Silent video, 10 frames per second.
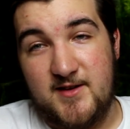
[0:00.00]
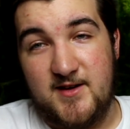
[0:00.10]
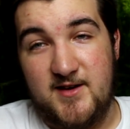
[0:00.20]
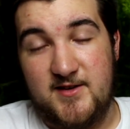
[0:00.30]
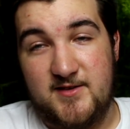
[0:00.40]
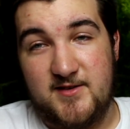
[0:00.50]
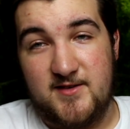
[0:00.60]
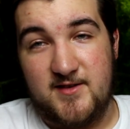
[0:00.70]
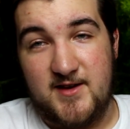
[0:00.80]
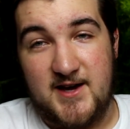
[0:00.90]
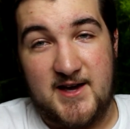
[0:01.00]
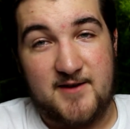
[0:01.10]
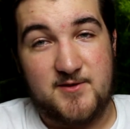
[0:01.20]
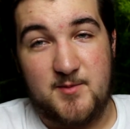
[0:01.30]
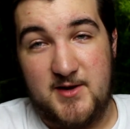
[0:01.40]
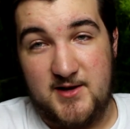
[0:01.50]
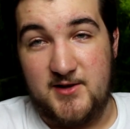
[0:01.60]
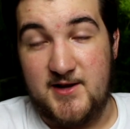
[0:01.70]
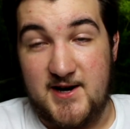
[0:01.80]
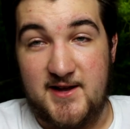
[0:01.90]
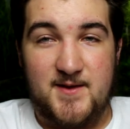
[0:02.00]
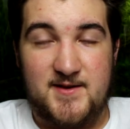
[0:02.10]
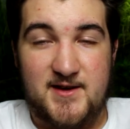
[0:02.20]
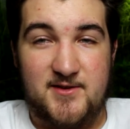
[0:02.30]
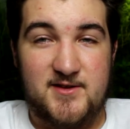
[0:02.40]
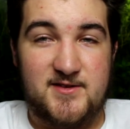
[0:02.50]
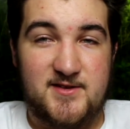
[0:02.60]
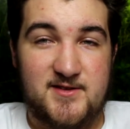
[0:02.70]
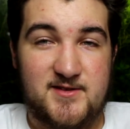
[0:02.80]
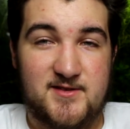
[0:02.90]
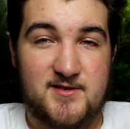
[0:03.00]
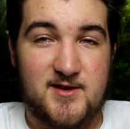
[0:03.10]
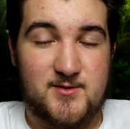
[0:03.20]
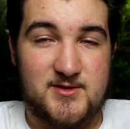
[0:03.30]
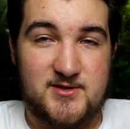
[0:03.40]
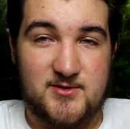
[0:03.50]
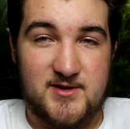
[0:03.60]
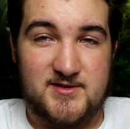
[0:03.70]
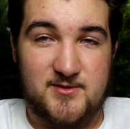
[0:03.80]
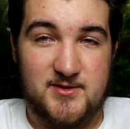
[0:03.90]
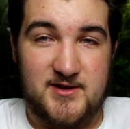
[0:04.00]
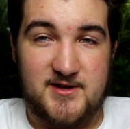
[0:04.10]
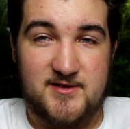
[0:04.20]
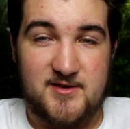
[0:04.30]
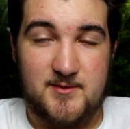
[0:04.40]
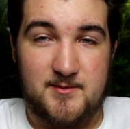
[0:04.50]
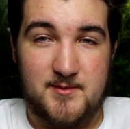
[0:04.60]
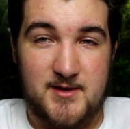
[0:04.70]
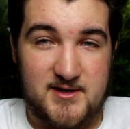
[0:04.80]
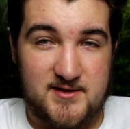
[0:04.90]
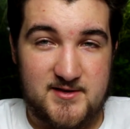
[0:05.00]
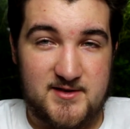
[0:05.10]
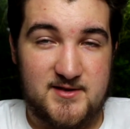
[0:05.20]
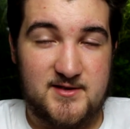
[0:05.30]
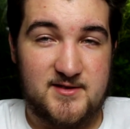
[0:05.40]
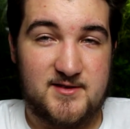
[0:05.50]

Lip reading: is I have to pee a lot. Now, this is not really directly related to the medicine.